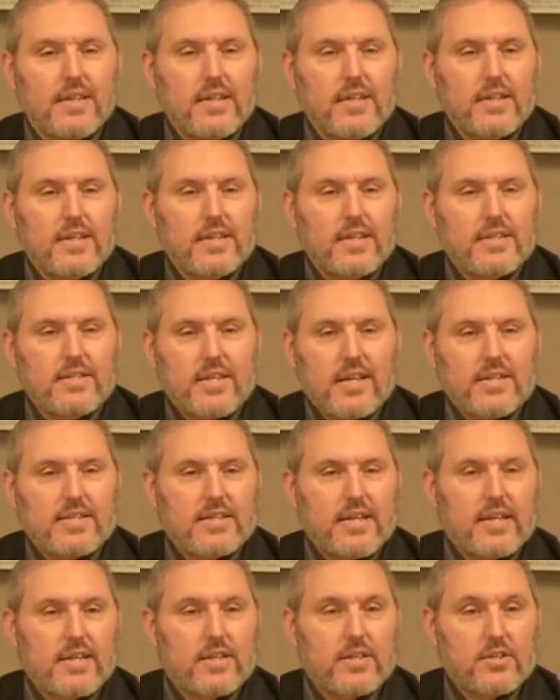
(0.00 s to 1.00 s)
It's like
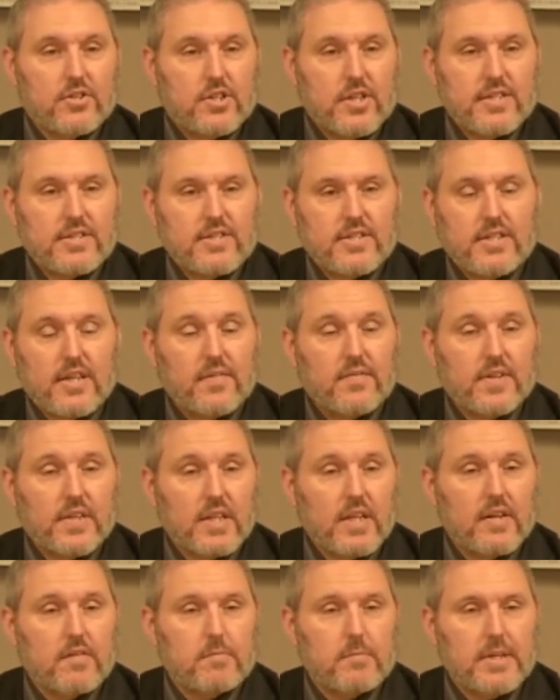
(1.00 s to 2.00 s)
saying, Jesus said, if you
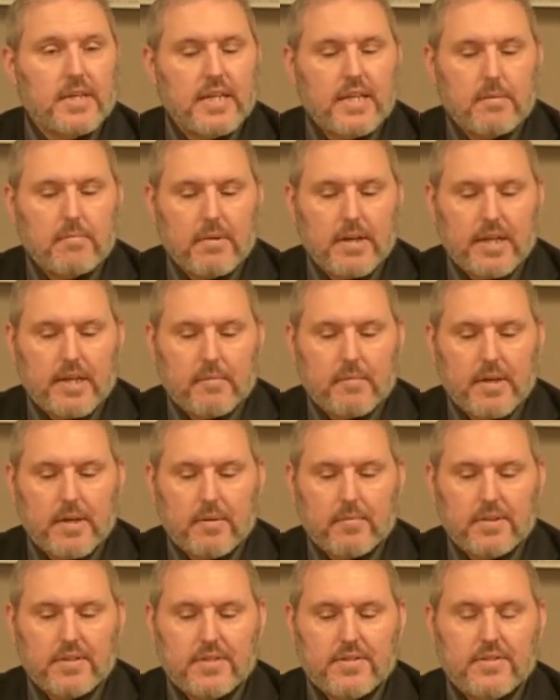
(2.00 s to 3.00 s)
love me, keep my
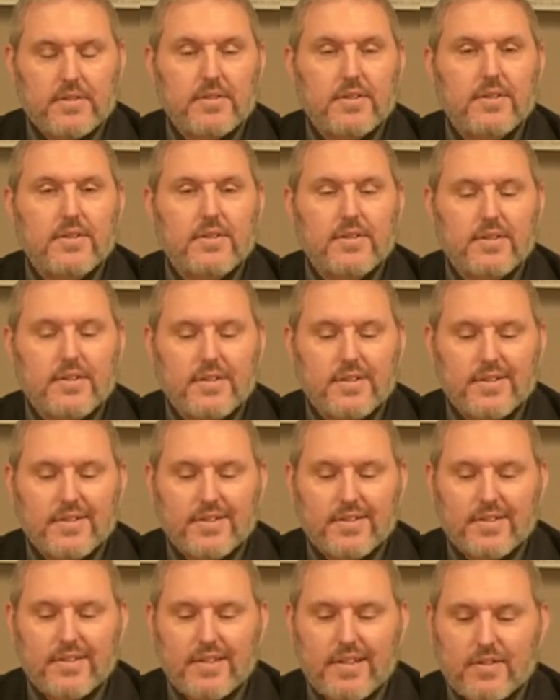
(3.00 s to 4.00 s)
commandments.
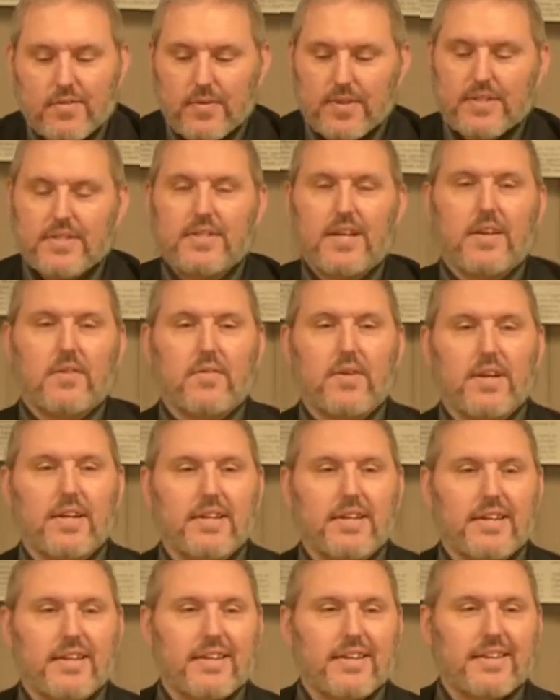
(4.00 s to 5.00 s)
But he said, right?
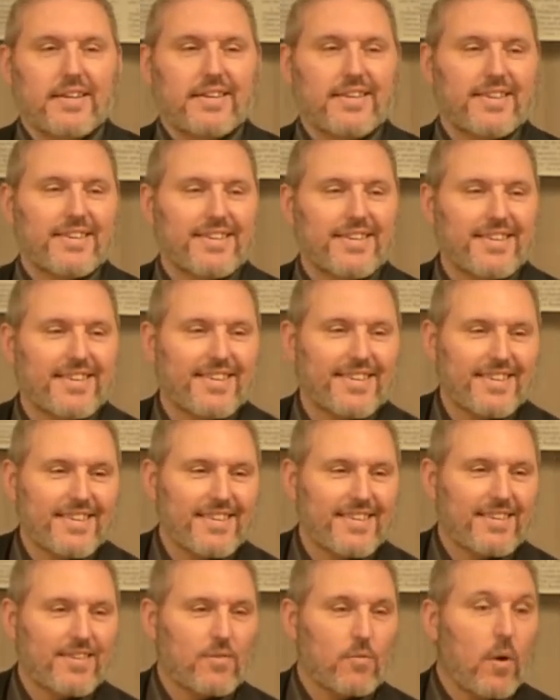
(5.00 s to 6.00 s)

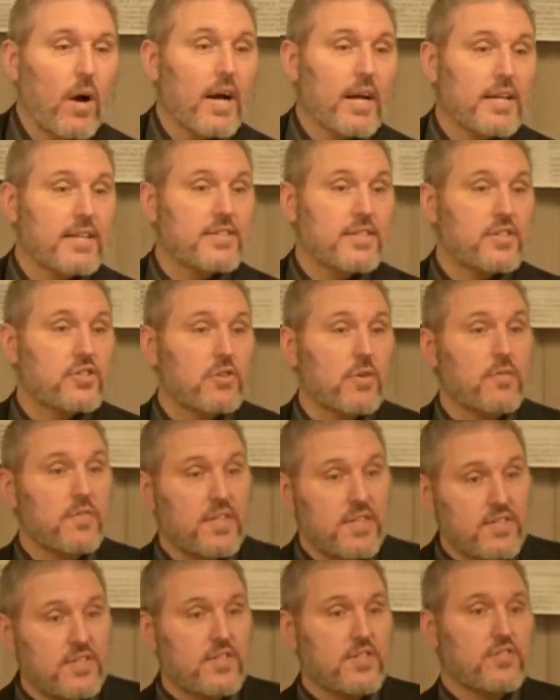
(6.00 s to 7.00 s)
Why? Because he showed
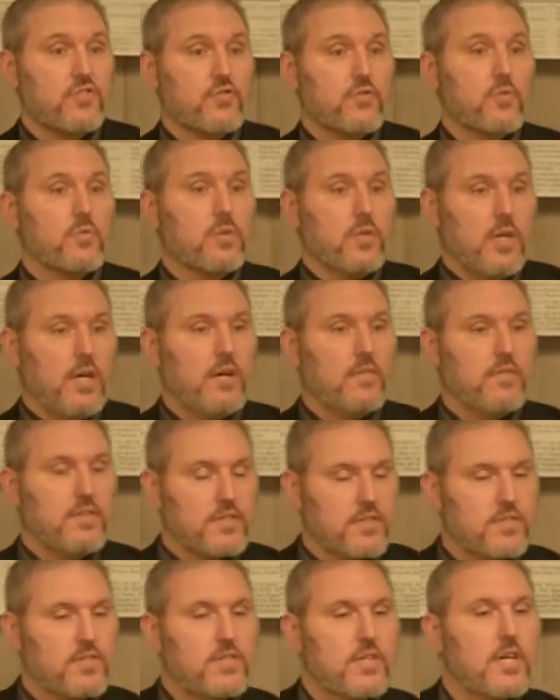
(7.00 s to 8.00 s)
this is true love. This
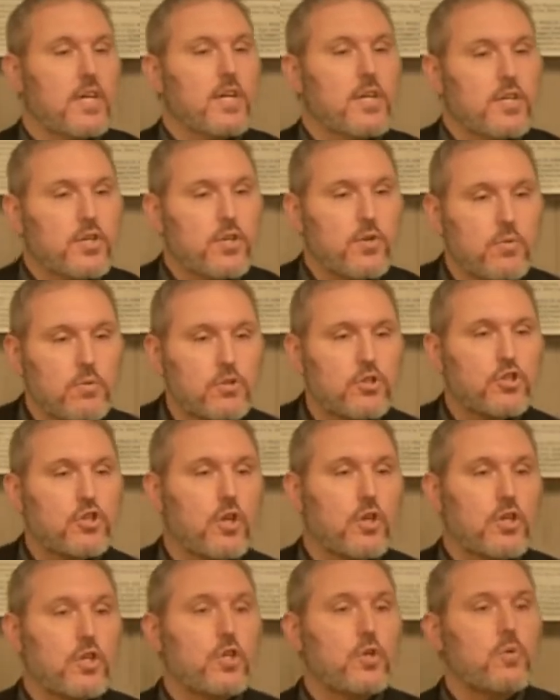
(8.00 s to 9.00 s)
is you show
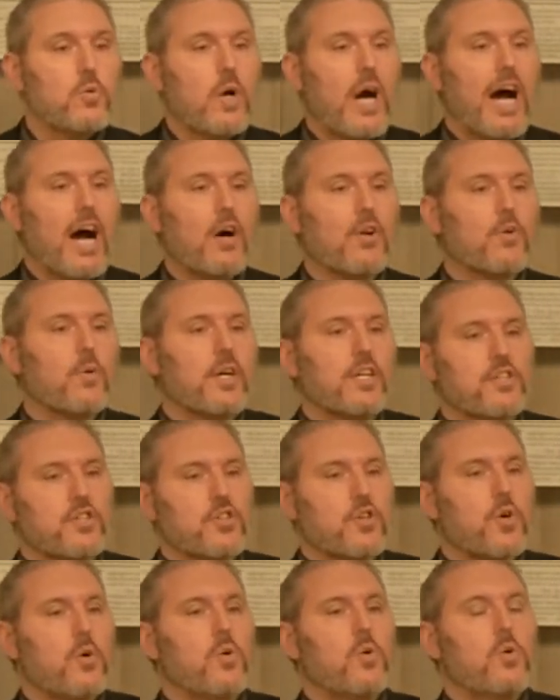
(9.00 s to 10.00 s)
you how do I
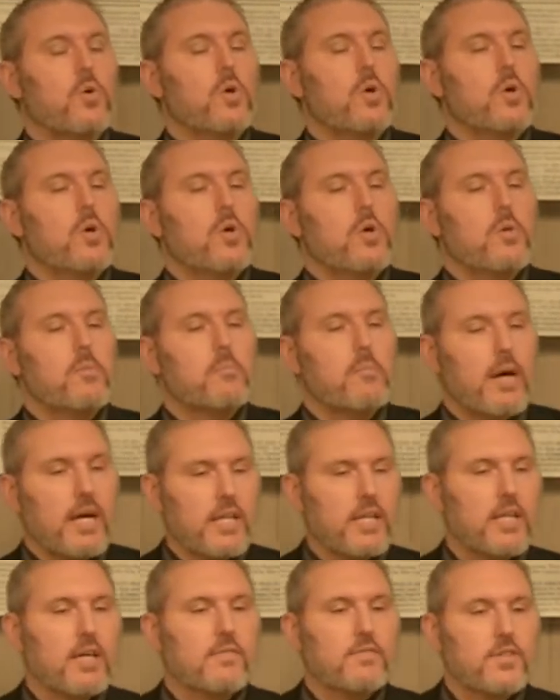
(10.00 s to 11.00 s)
show my
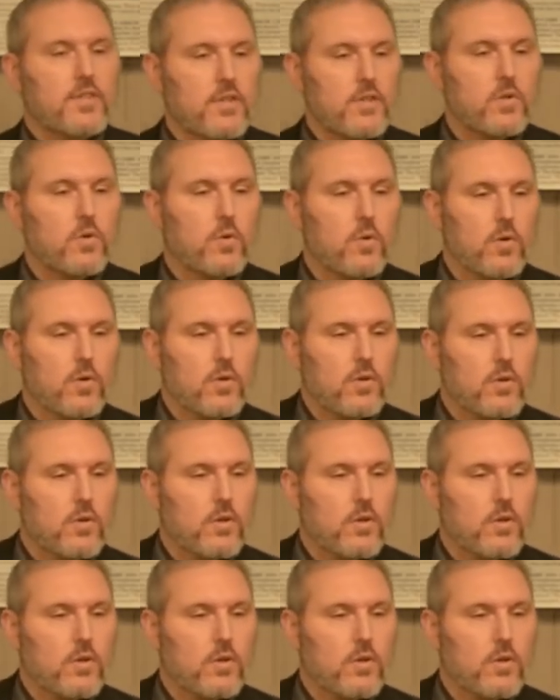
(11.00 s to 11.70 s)
love to the Lord?